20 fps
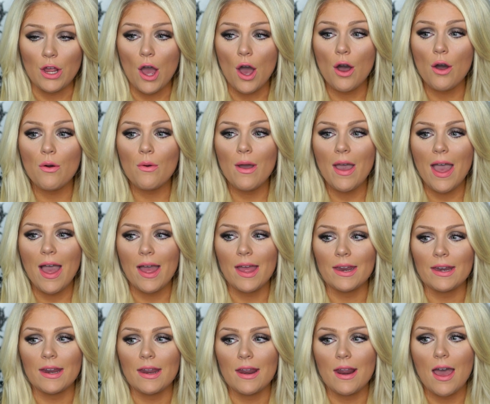know,
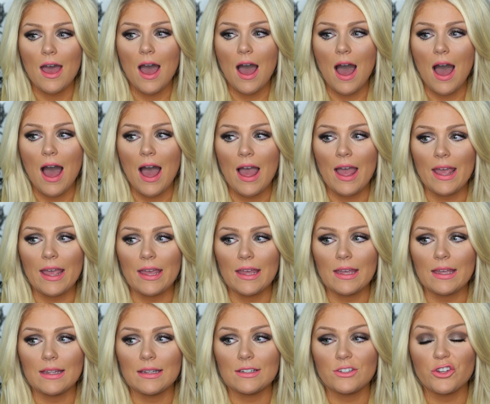and
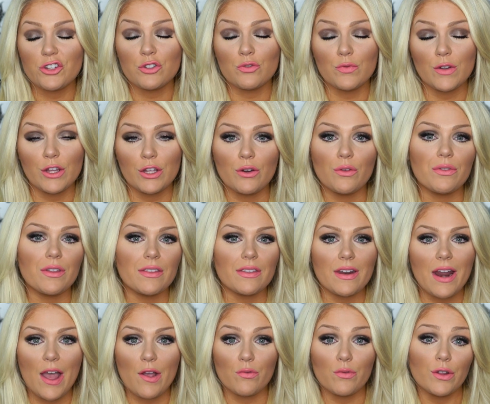I just really don't think
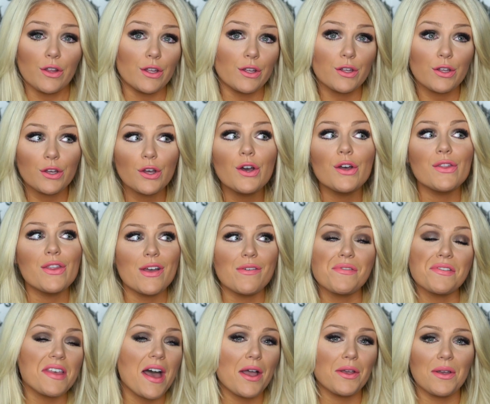that I really could live
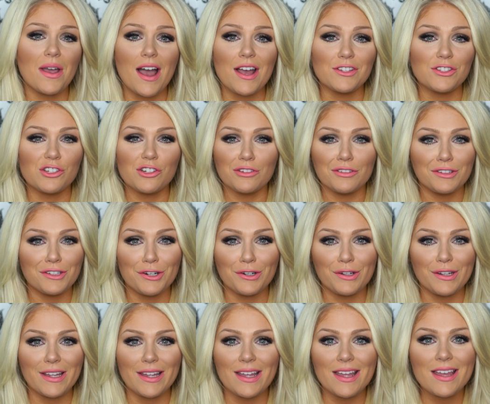without you guys. So you're
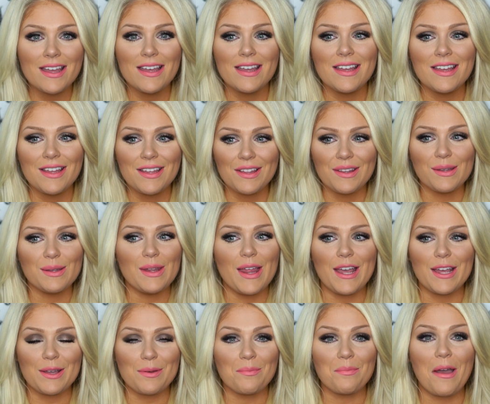literally
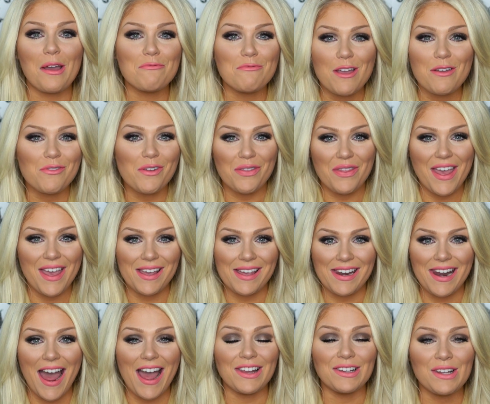like my favorite thing,
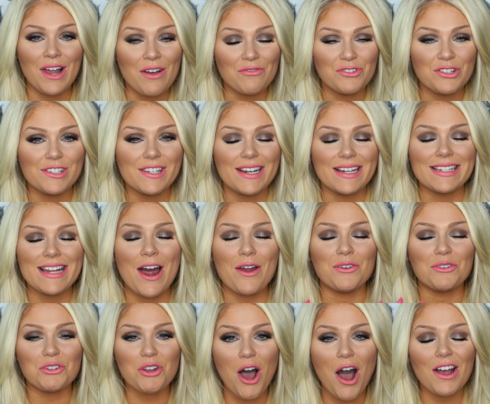and I love just sitting down
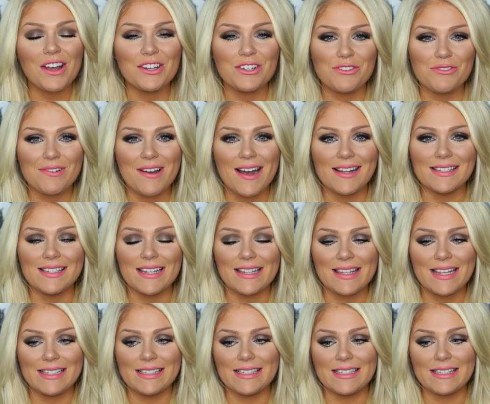and talking to you guys like
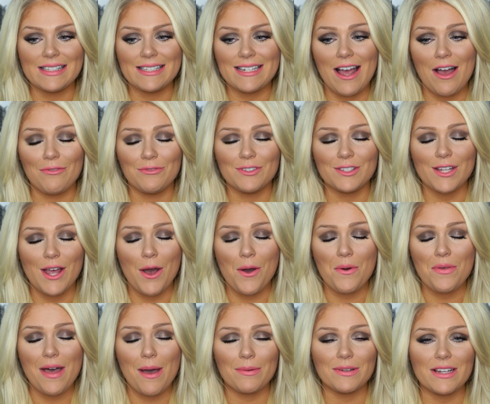this and stuff. So
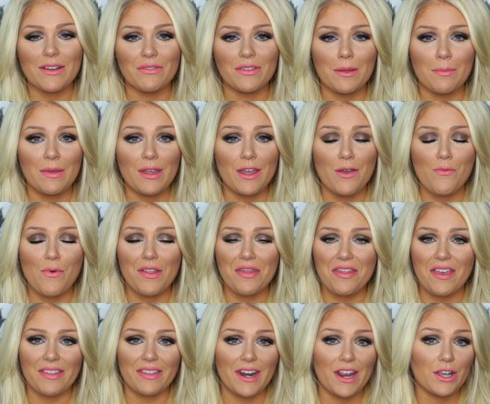that would definitely be
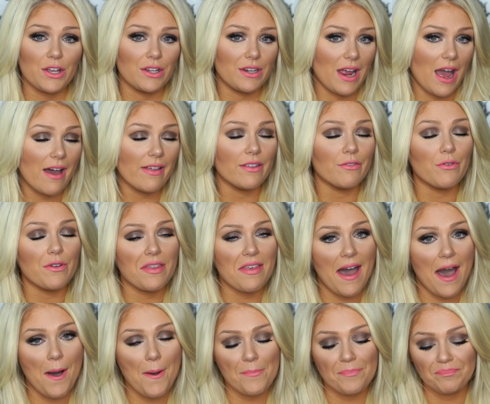one thing that I could not live
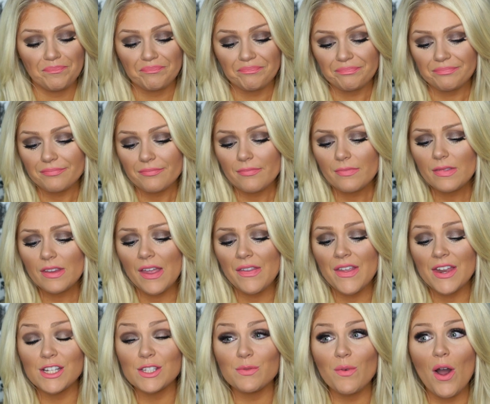without.
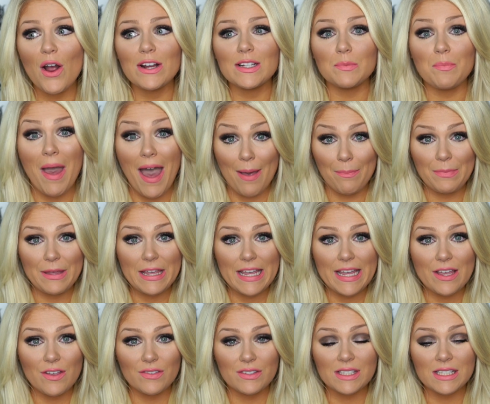And then as far as pet
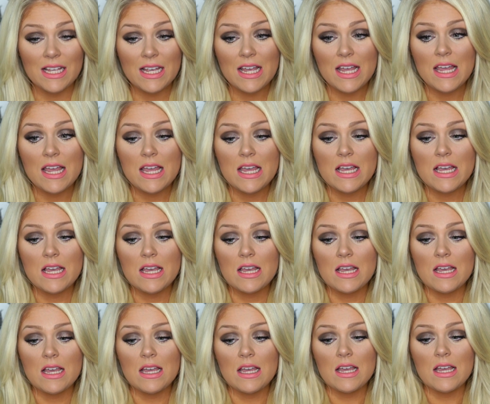peeves,
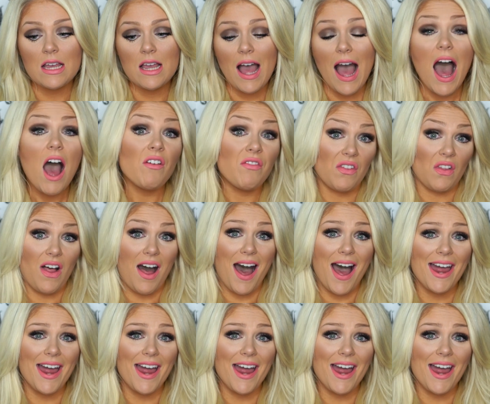I have